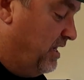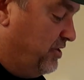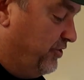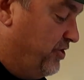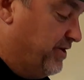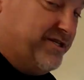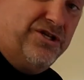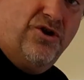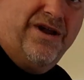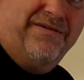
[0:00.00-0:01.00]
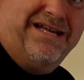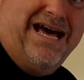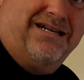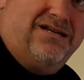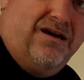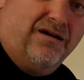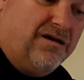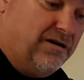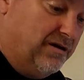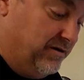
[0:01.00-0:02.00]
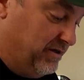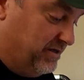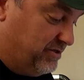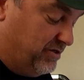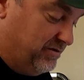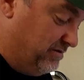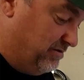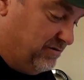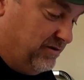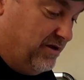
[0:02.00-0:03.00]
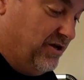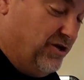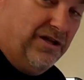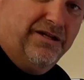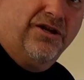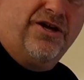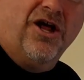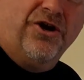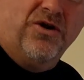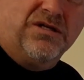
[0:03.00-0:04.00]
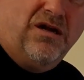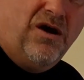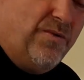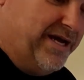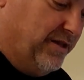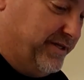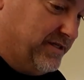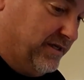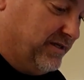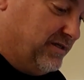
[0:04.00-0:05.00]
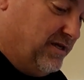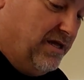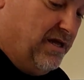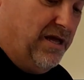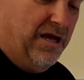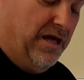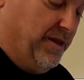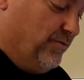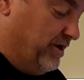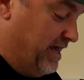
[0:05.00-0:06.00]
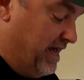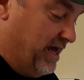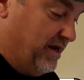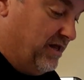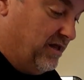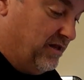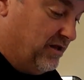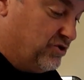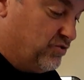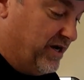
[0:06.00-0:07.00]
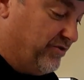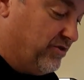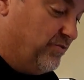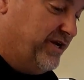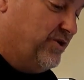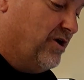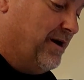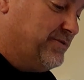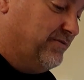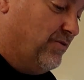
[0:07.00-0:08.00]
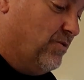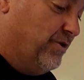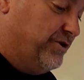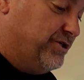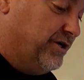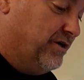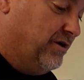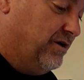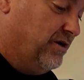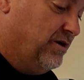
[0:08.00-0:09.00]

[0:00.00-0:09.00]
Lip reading: And you'll notice you don't have to add a ton of color. Just a little color goes a long way on these things. And then we're going to add, I'll try 3 drops of orange here.